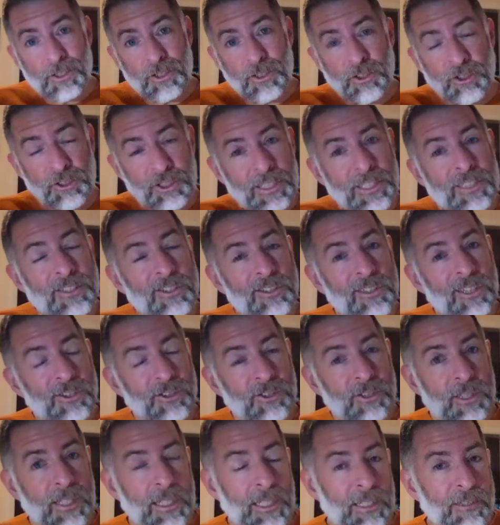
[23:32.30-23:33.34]

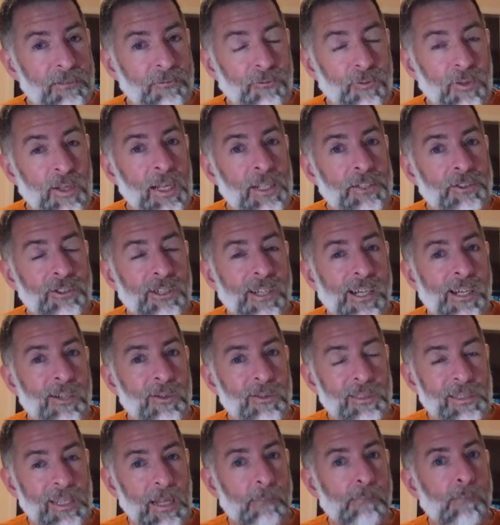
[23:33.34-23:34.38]
Jesus in flesh here
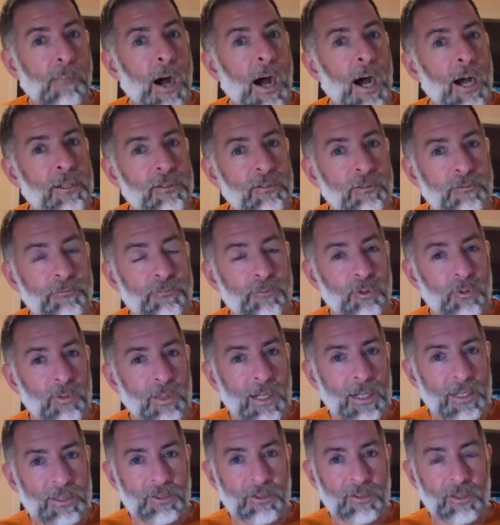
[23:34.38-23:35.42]
is that model for
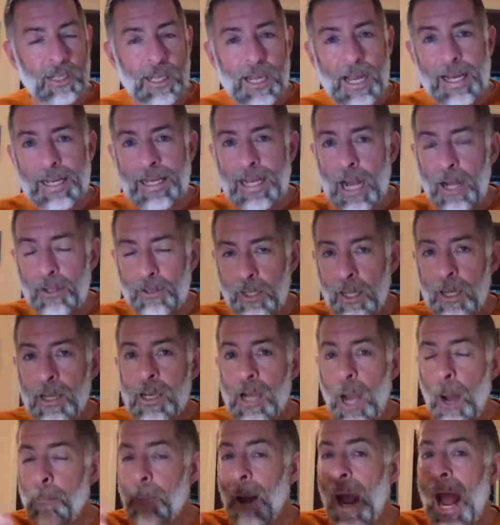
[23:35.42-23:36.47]
us, laying out
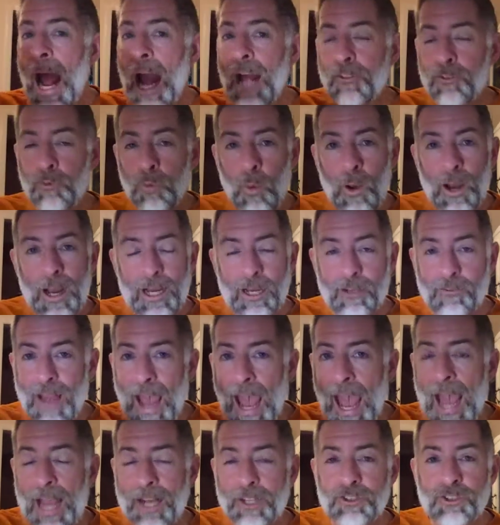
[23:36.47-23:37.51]
a pathway of
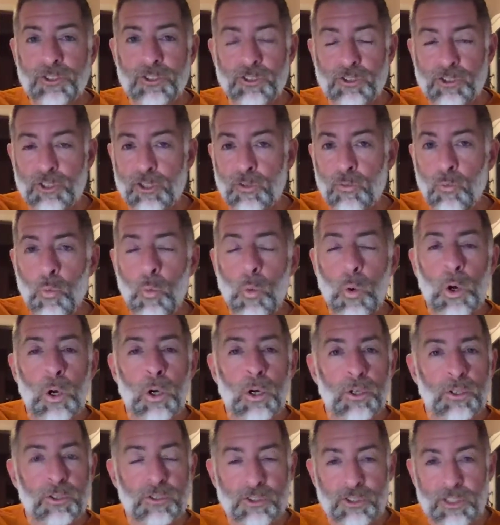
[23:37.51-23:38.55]
actions and
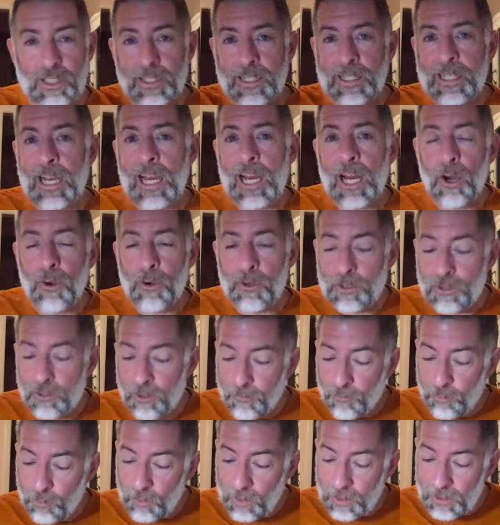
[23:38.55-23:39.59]
words and character
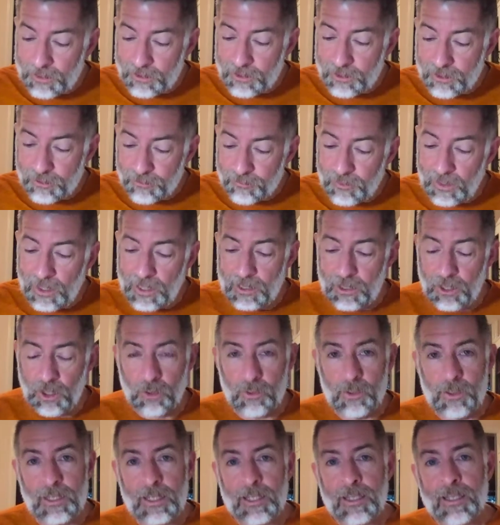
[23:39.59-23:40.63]
for us to follow.